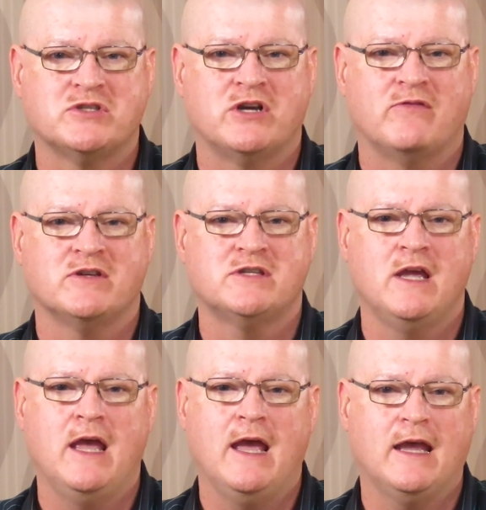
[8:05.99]
the service
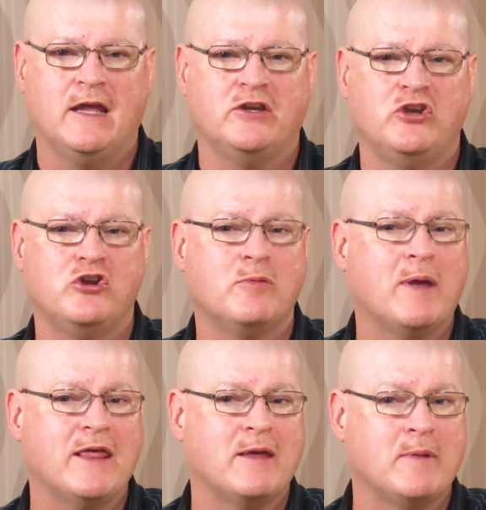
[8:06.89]
and continue to
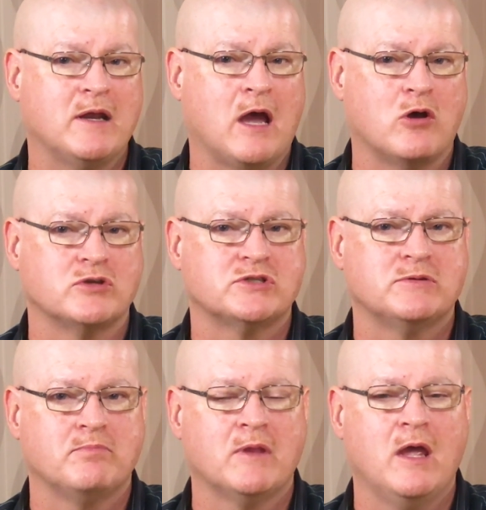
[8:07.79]
pay them in-house,
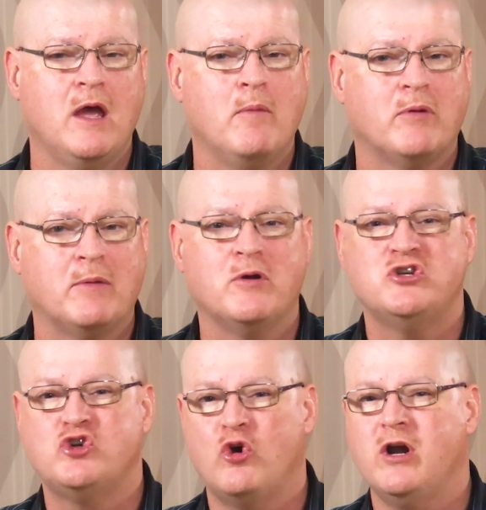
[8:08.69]
but a
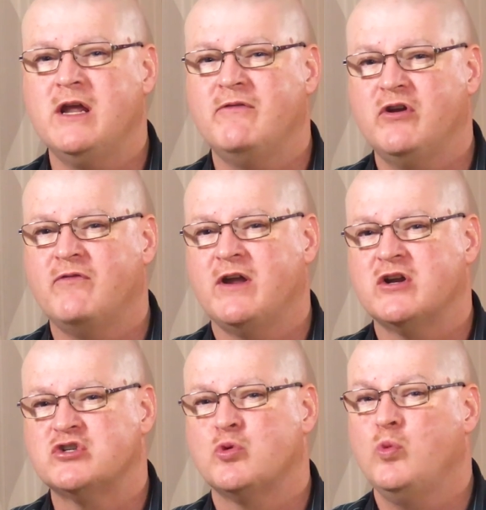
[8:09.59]
majority of your
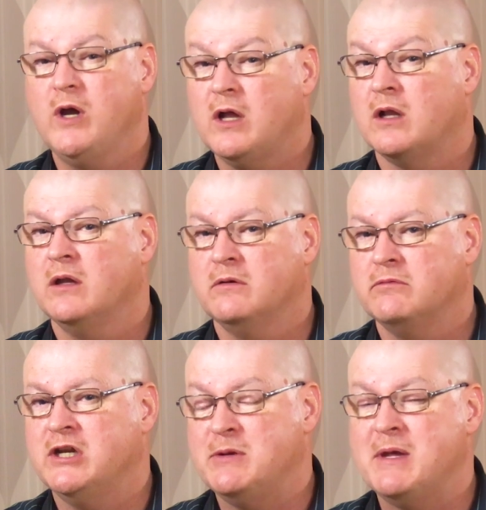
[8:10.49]
vendors will
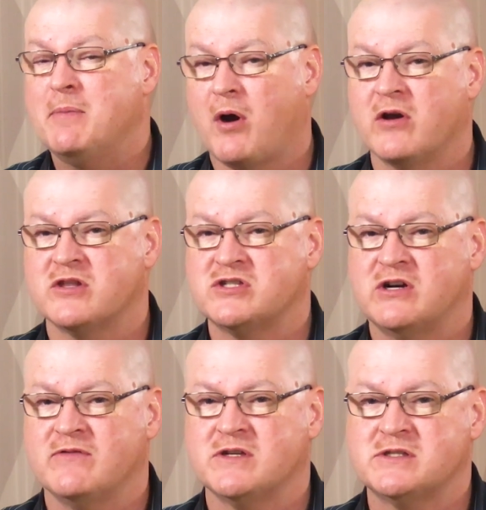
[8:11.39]
need to be a part of the
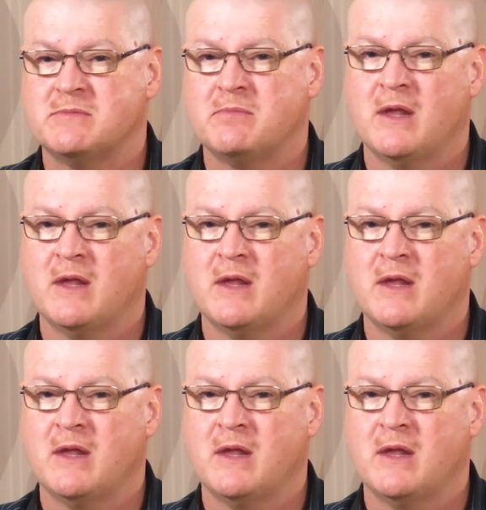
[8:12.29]
service.